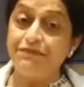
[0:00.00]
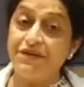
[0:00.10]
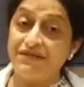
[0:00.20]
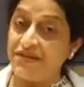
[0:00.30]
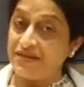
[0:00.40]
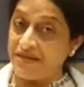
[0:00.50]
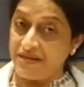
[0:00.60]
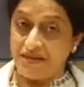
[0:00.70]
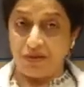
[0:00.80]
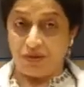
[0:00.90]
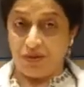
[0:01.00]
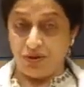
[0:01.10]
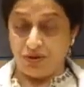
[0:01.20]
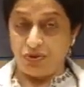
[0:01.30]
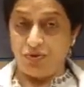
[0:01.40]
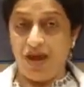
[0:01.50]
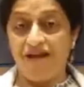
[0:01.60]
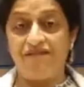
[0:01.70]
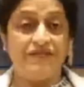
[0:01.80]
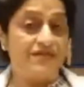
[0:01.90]
previously they were thought to
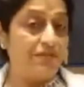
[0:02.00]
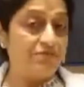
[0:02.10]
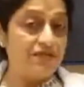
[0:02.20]
have some